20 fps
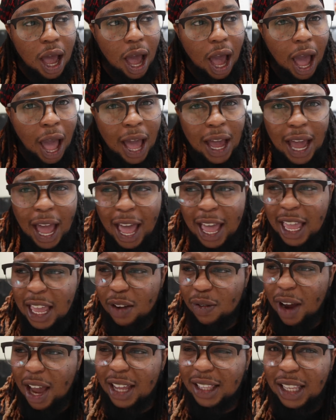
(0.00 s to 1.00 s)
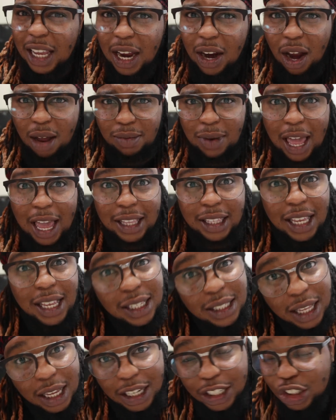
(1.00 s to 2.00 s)
I got hit right there. I'm like,
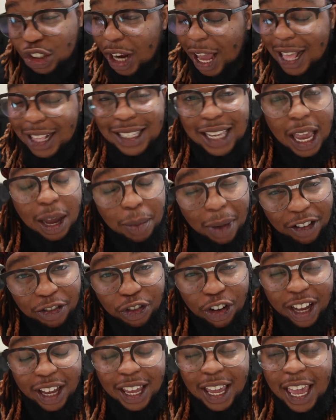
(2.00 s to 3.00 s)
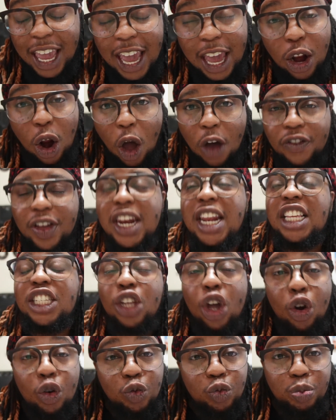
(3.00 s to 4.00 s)
these niggas trying to take my fucking head off, and
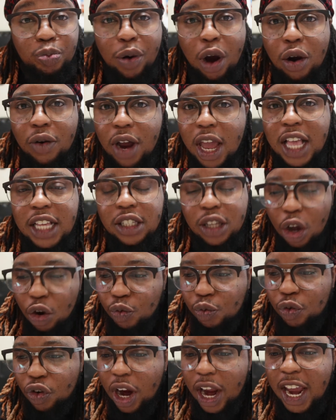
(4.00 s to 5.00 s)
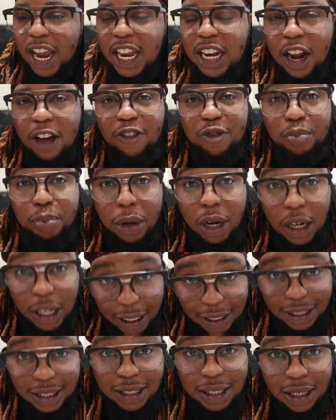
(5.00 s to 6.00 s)
it's a rain of
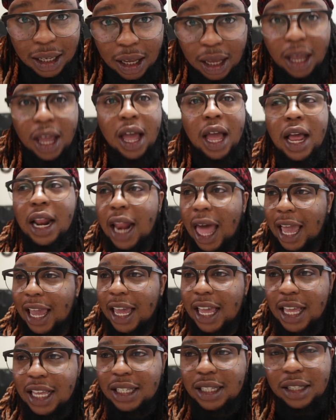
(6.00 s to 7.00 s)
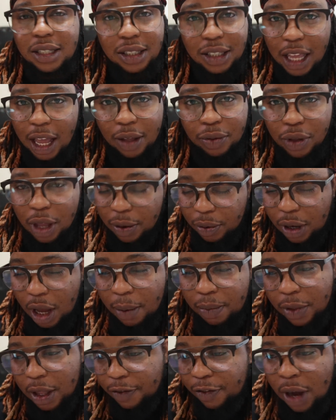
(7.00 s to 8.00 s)
bullets. Like it's
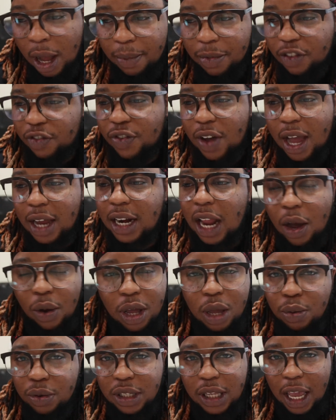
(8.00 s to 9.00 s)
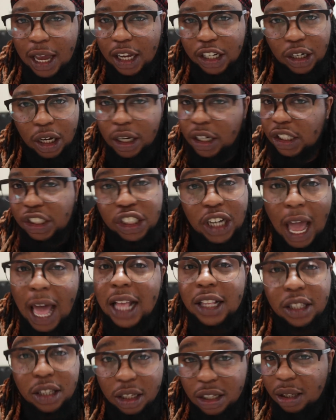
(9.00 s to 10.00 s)
come to find out, it was like 100
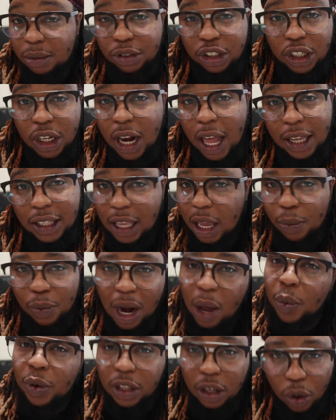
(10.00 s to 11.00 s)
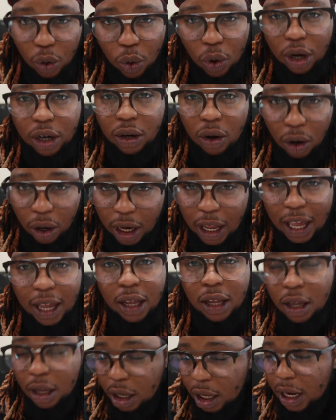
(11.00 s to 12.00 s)
shots or some shit like that when I went to court and all
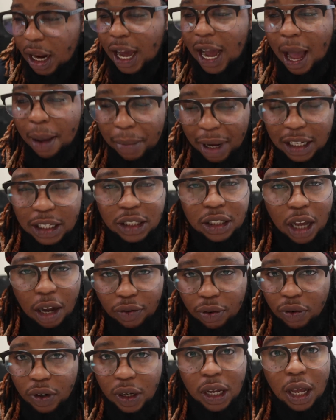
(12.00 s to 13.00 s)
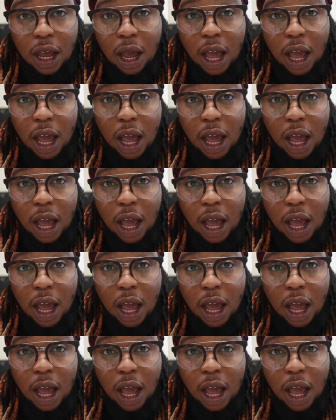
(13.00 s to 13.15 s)
that, and I got my discovery.